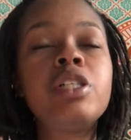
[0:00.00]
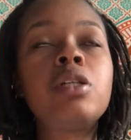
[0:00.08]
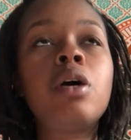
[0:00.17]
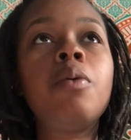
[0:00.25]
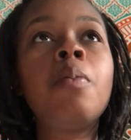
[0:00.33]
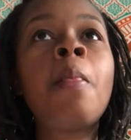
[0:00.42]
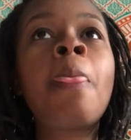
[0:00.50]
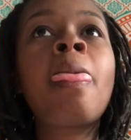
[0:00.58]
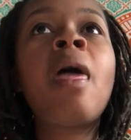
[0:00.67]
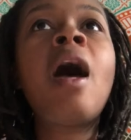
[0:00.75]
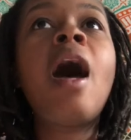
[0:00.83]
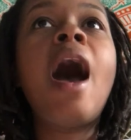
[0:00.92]
So
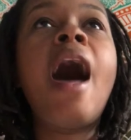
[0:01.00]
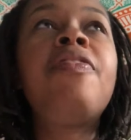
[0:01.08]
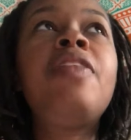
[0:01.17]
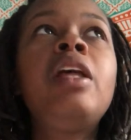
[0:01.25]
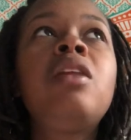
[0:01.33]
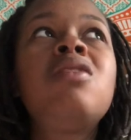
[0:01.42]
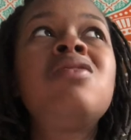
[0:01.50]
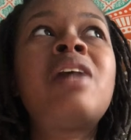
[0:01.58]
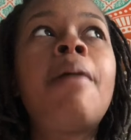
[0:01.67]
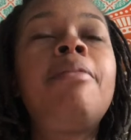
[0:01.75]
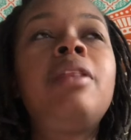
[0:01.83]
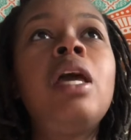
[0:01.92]
I think those
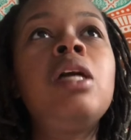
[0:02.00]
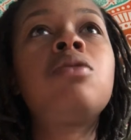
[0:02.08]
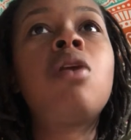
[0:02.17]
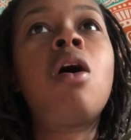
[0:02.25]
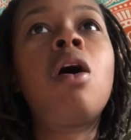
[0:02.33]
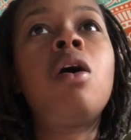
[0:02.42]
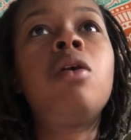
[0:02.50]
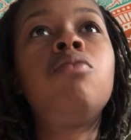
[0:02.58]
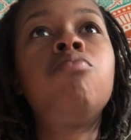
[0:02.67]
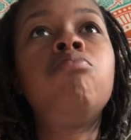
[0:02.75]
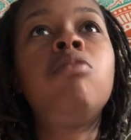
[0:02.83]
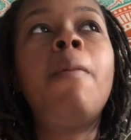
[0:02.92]
type of things are
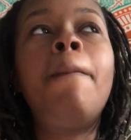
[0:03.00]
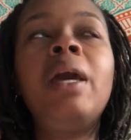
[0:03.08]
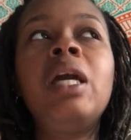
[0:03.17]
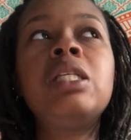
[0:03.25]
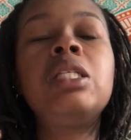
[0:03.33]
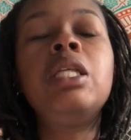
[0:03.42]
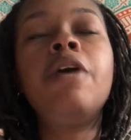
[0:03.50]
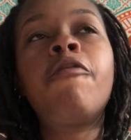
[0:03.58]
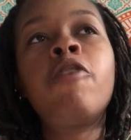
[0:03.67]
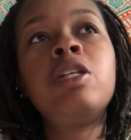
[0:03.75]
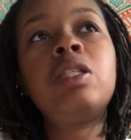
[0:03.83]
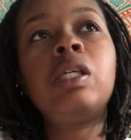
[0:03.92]
the biggest
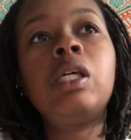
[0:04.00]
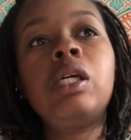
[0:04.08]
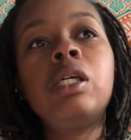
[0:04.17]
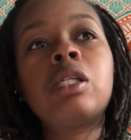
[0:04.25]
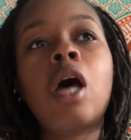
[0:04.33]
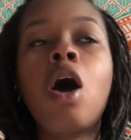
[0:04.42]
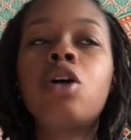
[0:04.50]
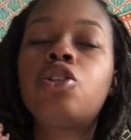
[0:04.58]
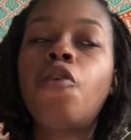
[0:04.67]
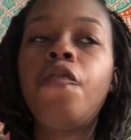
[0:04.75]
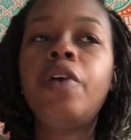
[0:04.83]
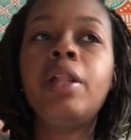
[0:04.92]
differences. I
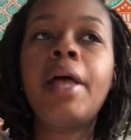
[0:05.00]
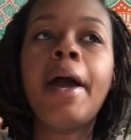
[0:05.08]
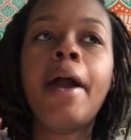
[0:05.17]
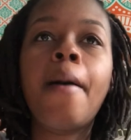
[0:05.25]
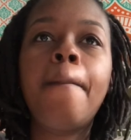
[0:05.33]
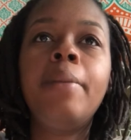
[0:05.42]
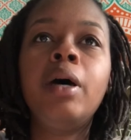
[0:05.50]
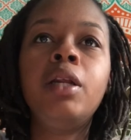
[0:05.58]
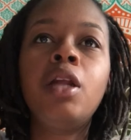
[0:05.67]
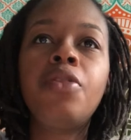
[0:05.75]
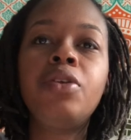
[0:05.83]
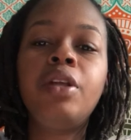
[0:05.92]
also feel like
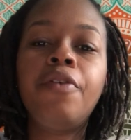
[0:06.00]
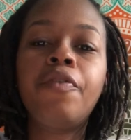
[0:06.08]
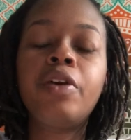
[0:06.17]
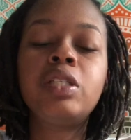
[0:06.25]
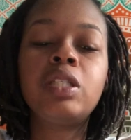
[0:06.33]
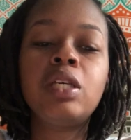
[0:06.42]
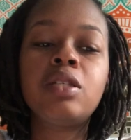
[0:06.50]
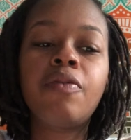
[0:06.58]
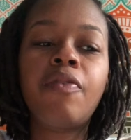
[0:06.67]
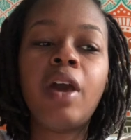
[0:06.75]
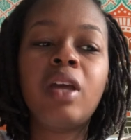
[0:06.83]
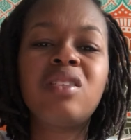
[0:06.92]
another difference is the
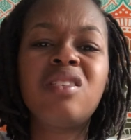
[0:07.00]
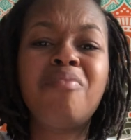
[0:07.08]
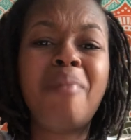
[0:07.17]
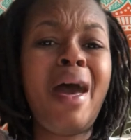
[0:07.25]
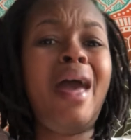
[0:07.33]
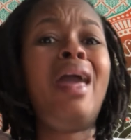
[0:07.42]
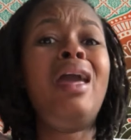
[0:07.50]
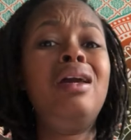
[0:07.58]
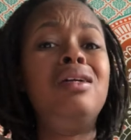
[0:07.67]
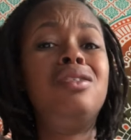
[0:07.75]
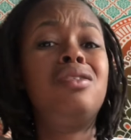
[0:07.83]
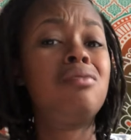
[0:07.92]
fact of my
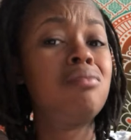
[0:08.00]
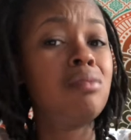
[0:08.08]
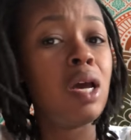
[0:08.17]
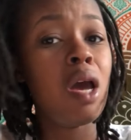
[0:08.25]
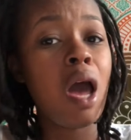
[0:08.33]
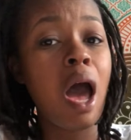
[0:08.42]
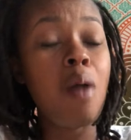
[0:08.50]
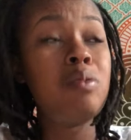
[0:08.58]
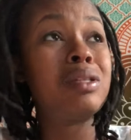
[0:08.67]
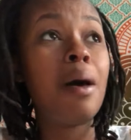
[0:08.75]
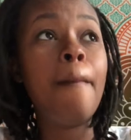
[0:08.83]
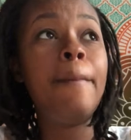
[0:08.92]
age. I
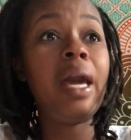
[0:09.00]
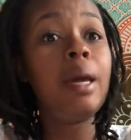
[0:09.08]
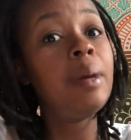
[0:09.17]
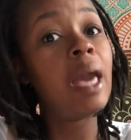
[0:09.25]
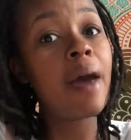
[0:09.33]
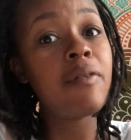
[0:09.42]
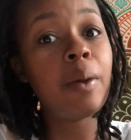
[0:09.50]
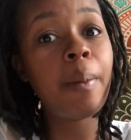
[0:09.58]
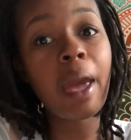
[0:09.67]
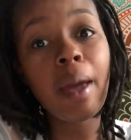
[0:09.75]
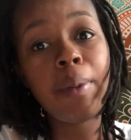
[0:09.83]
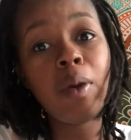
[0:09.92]
was a baby having a
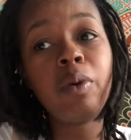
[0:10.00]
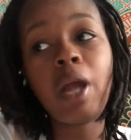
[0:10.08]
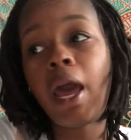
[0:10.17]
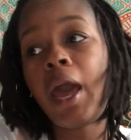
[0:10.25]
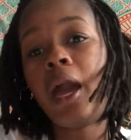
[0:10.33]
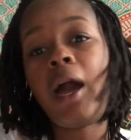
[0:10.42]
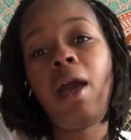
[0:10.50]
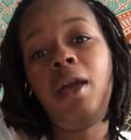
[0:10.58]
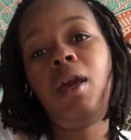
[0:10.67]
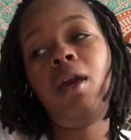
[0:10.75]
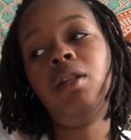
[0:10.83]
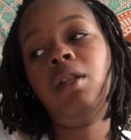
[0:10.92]
baby when I had
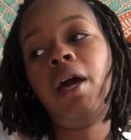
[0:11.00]
Cayenne.